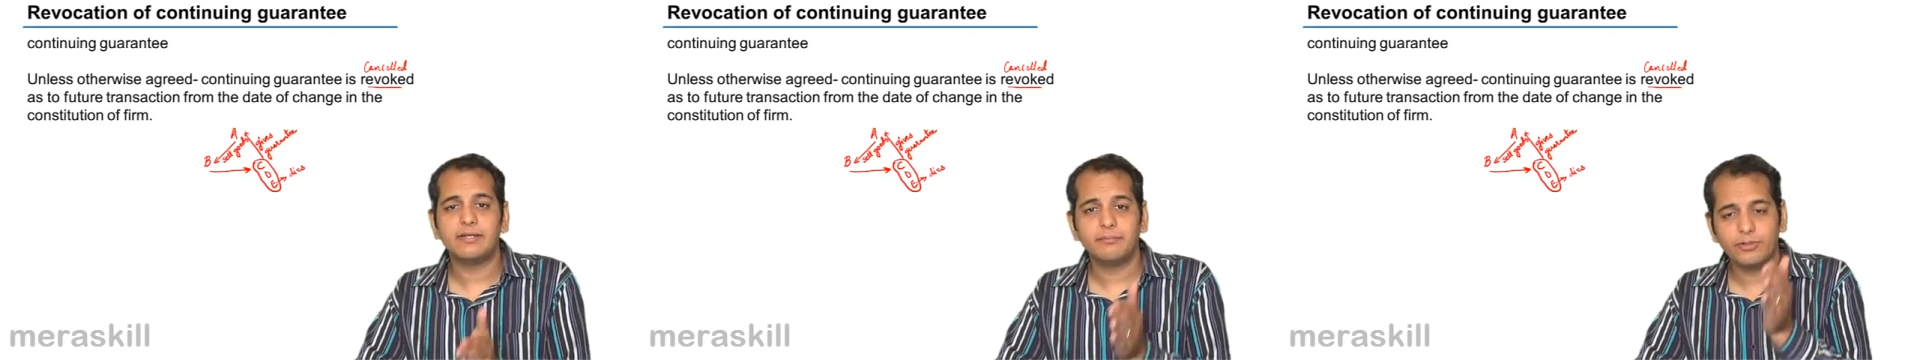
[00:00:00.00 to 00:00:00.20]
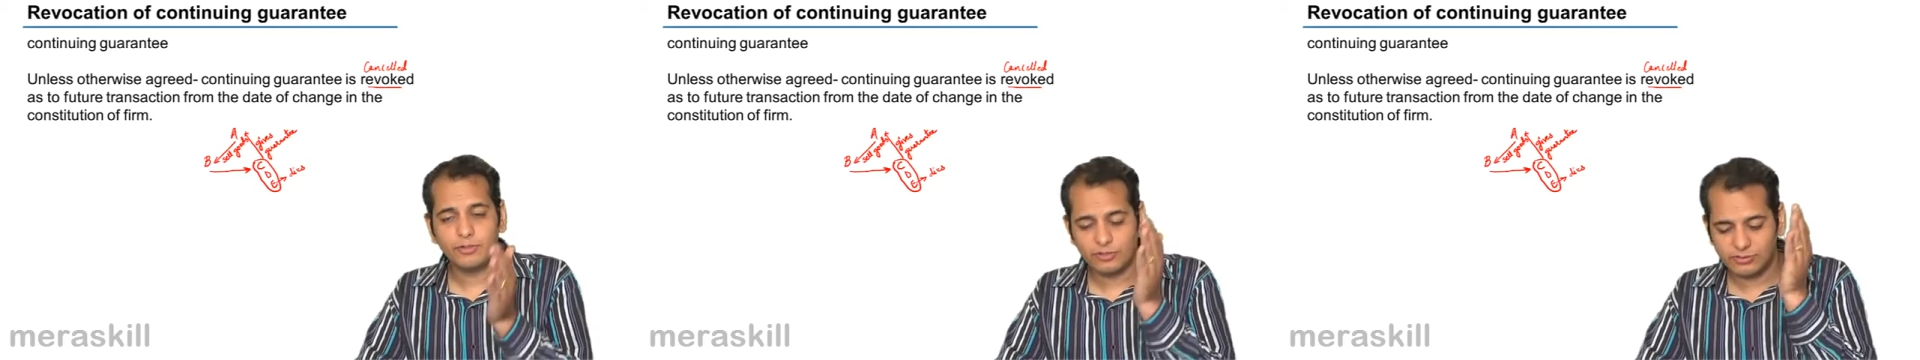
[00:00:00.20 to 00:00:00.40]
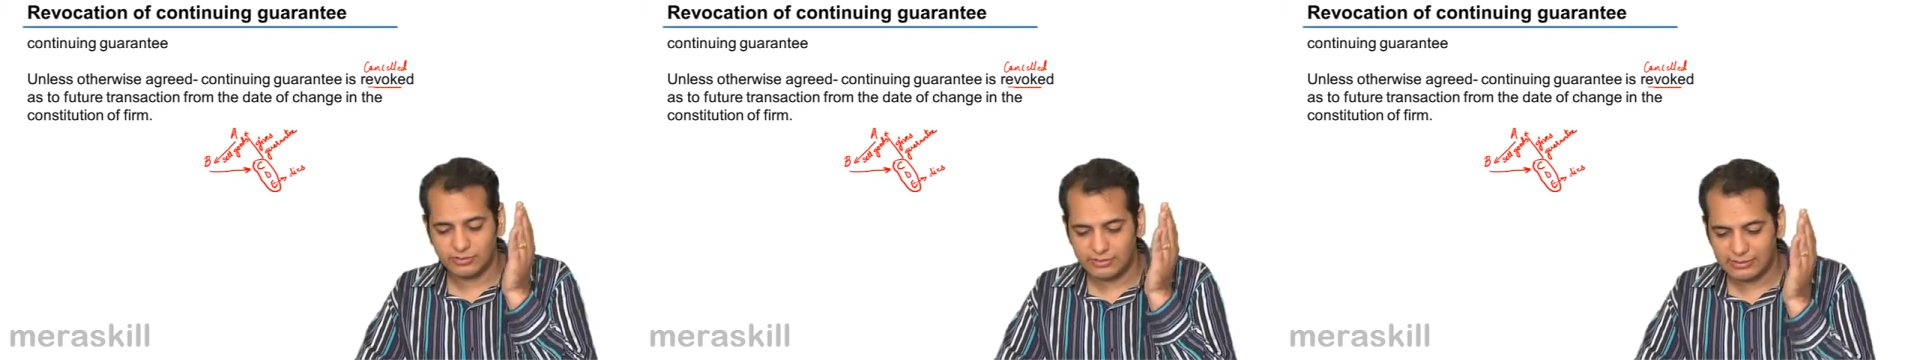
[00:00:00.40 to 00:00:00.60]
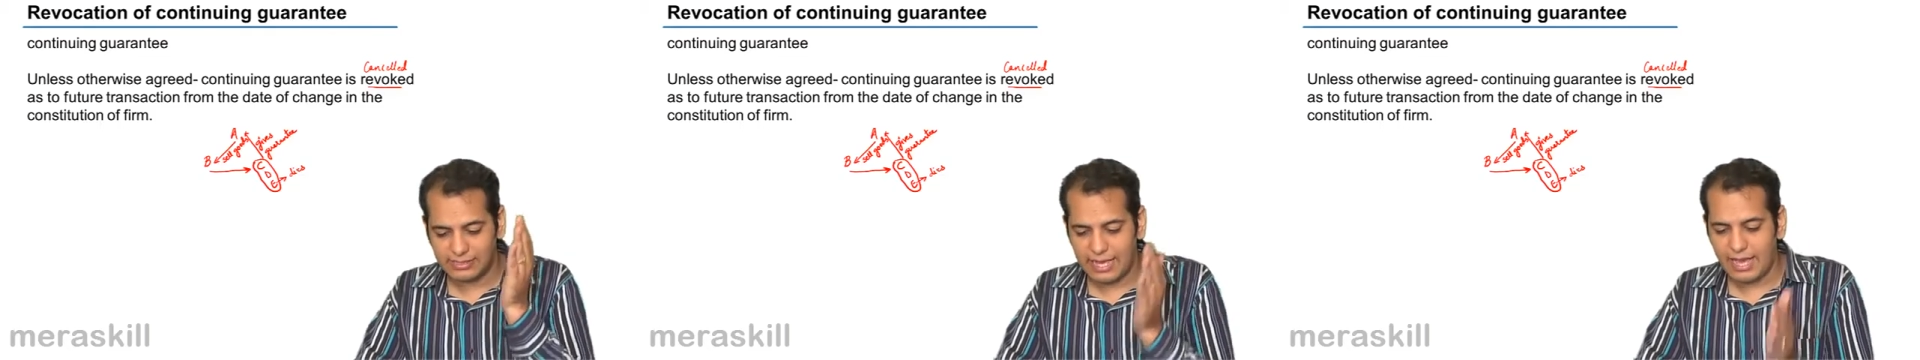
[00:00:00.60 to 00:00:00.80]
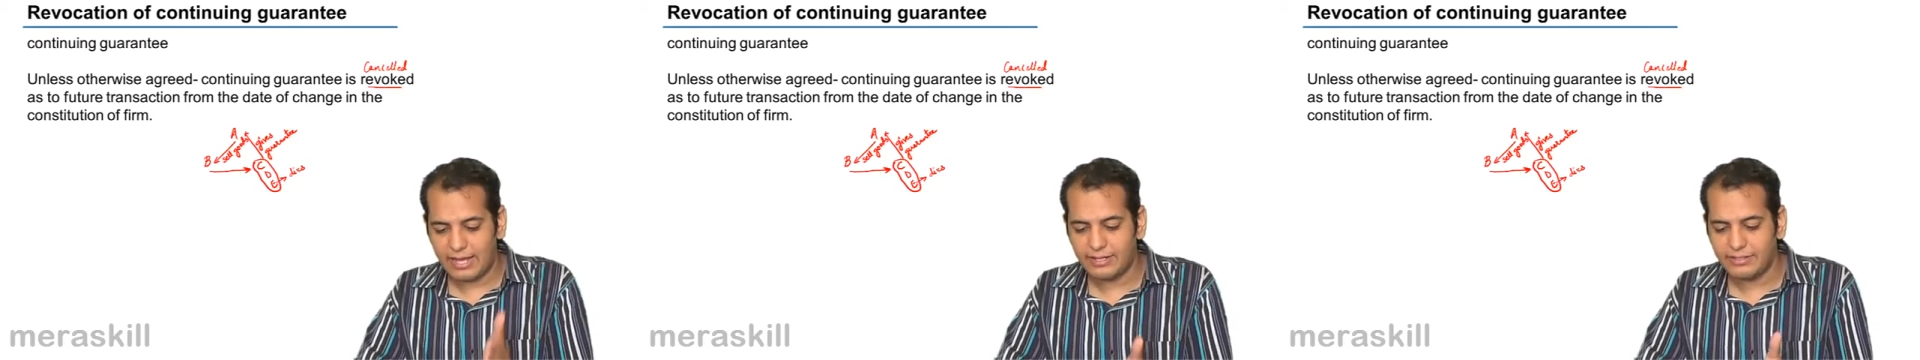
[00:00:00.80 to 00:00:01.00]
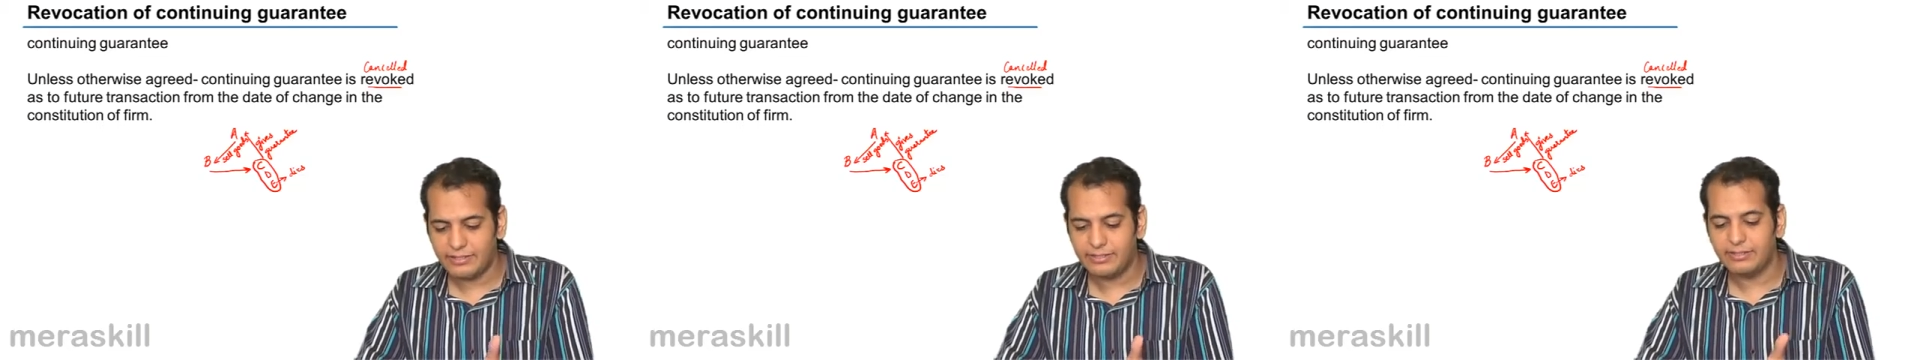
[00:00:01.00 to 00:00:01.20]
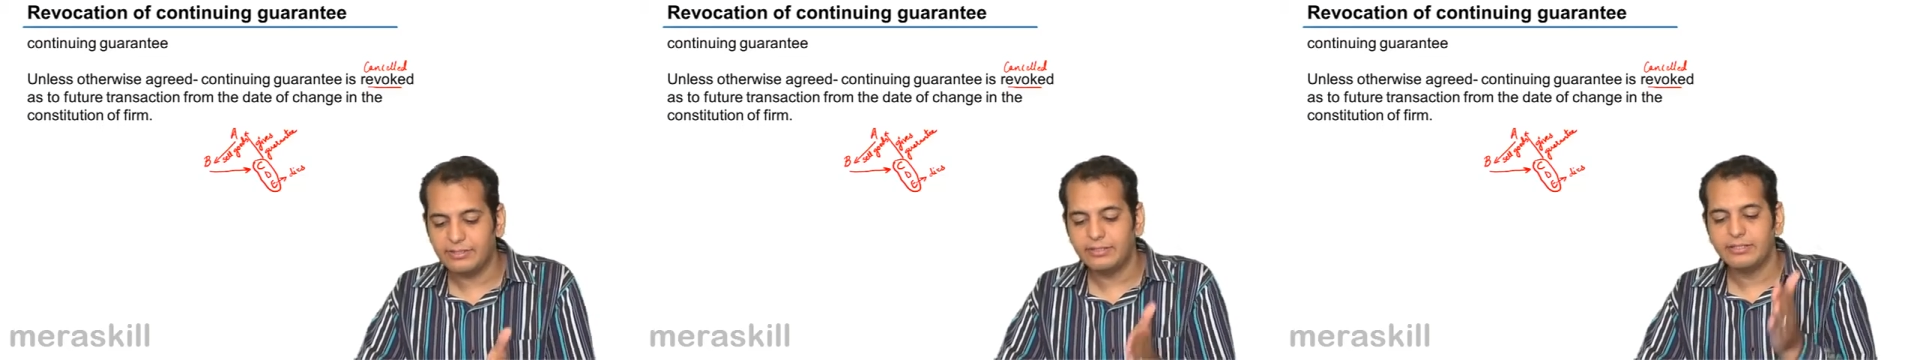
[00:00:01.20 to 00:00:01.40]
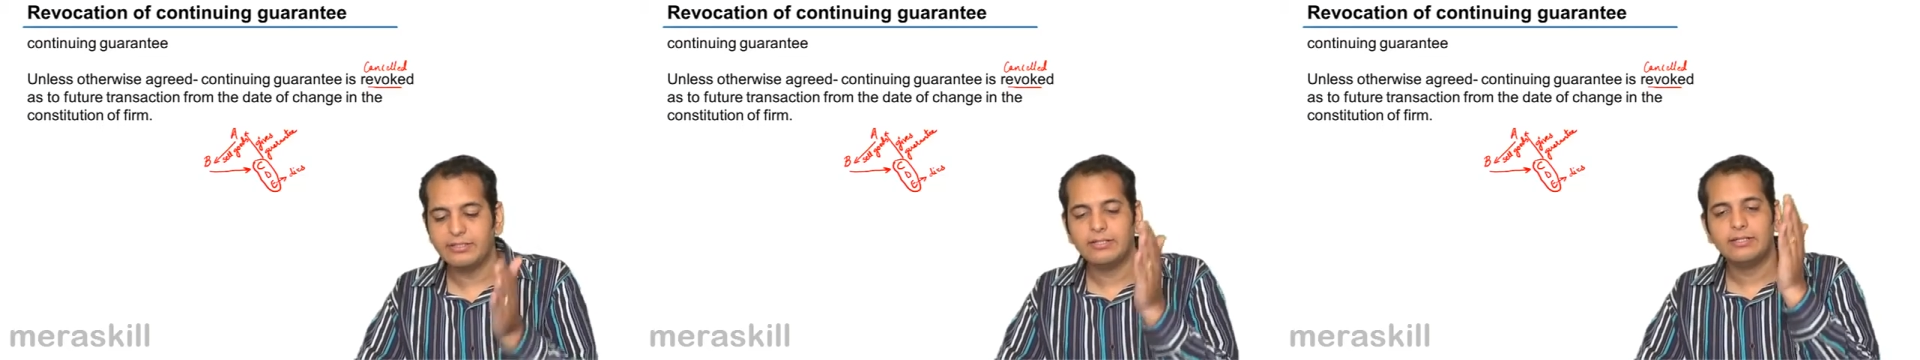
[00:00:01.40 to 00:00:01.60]
because this
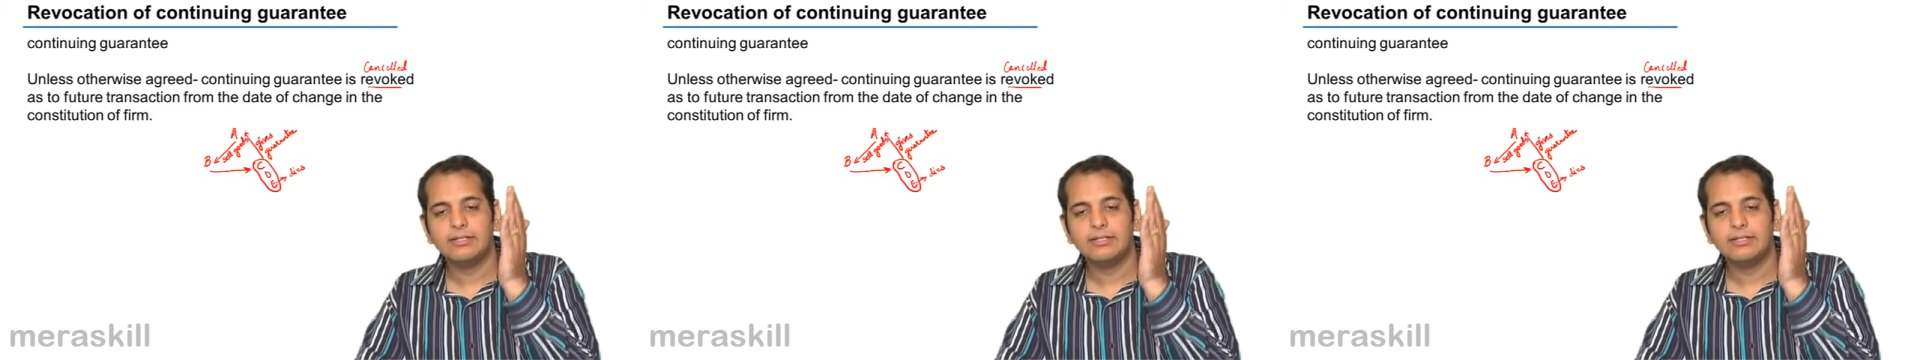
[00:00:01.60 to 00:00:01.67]
guarantee